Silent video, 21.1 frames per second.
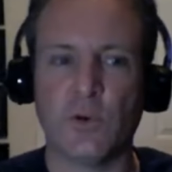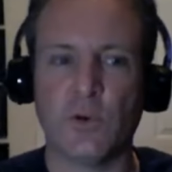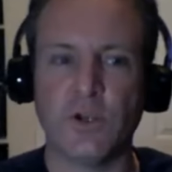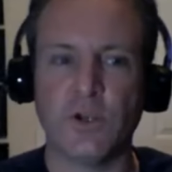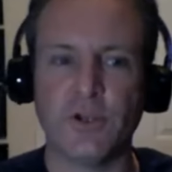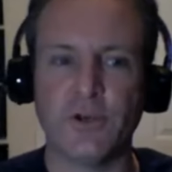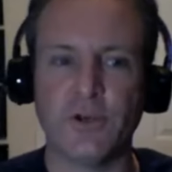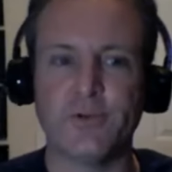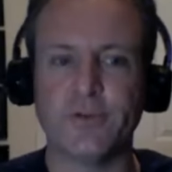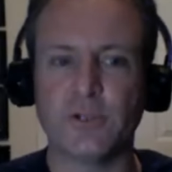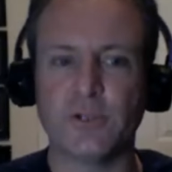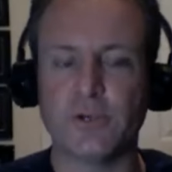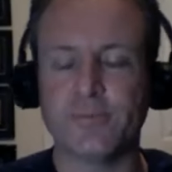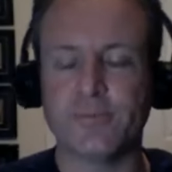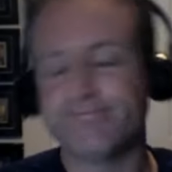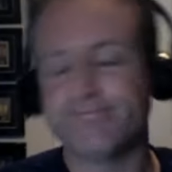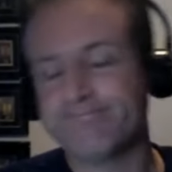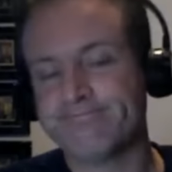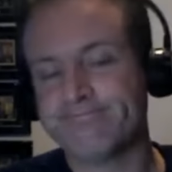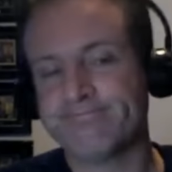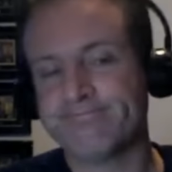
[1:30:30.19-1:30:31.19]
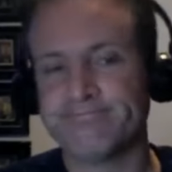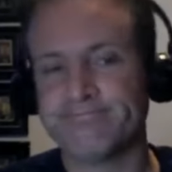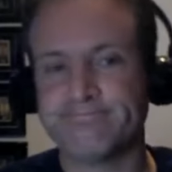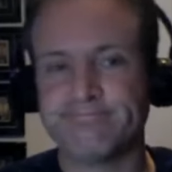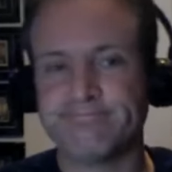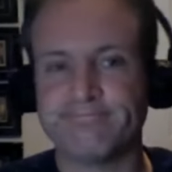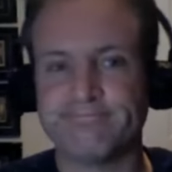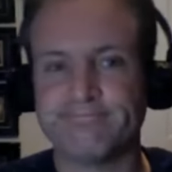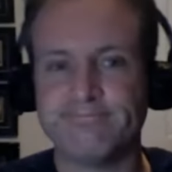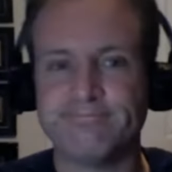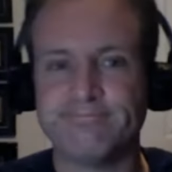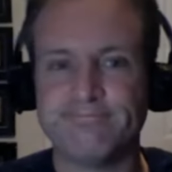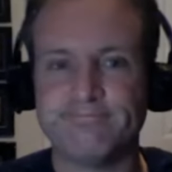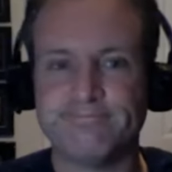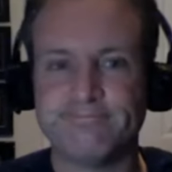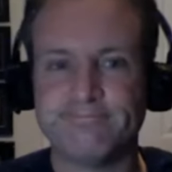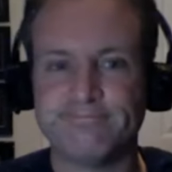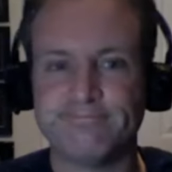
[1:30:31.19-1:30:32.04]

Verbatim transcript: So. Good